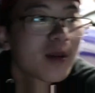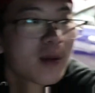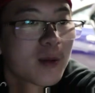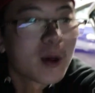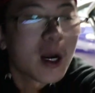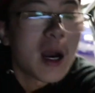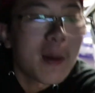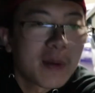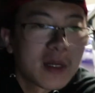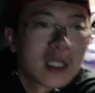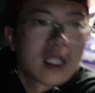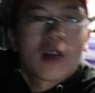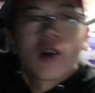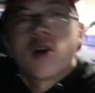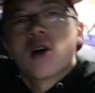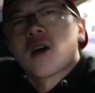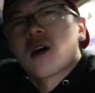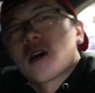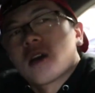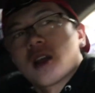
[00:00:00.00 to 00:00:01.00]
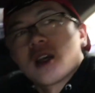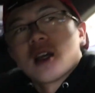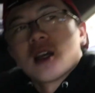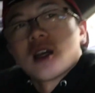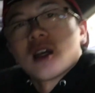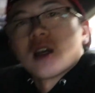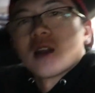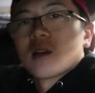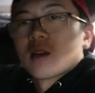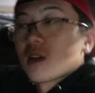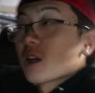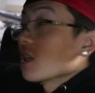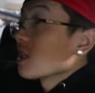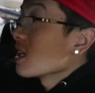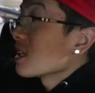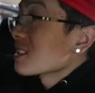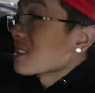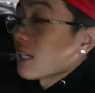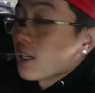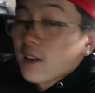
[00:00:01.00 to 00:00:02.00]
We're hopping in the car and then they're gonna
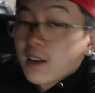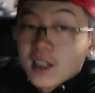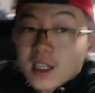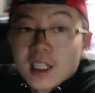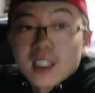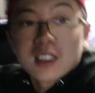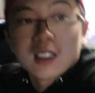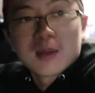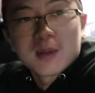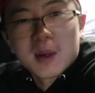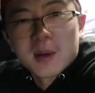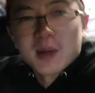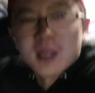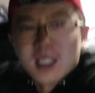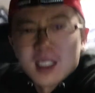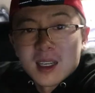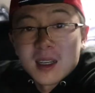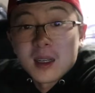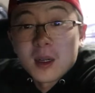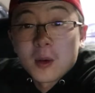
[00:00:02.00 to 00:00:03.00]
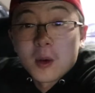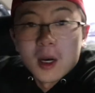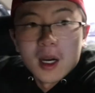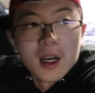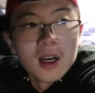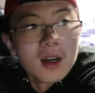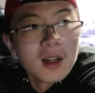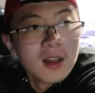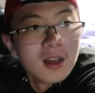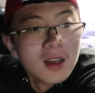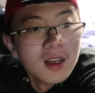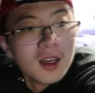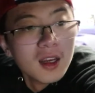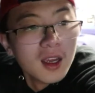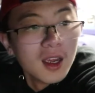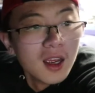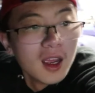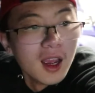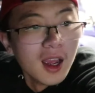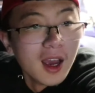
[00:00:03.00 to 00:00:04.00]
let us out I guess. It's probably gonna take a while.
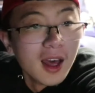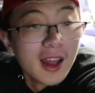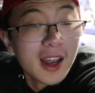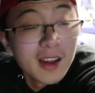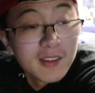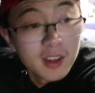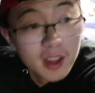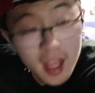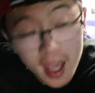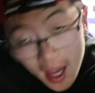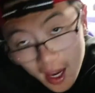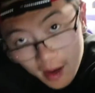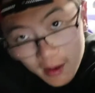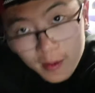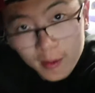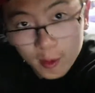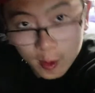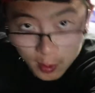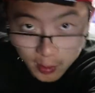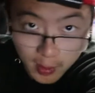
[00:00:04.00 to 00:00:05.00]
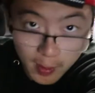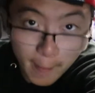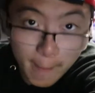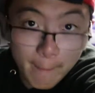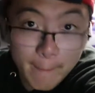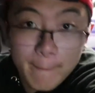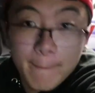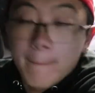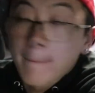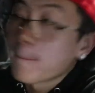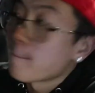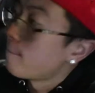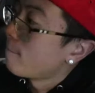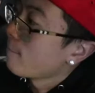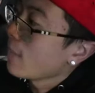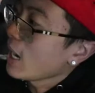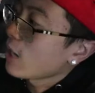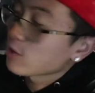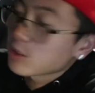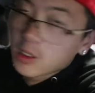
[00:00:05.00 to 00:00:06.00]
And after that, we're gonna be
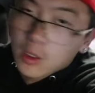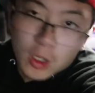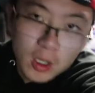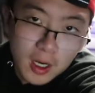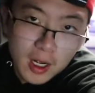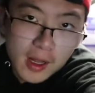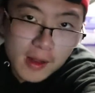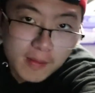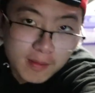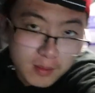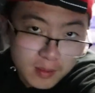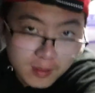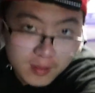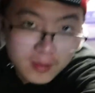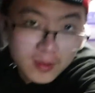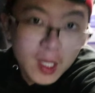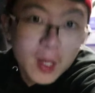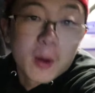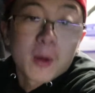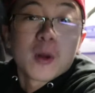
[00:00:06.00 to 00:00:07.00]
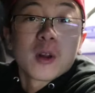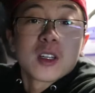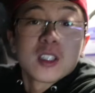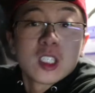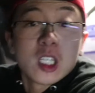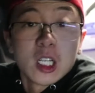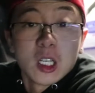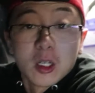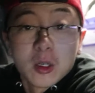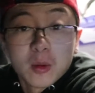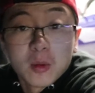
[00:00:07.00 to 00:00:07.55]
out to Long Island. And we're gonna chill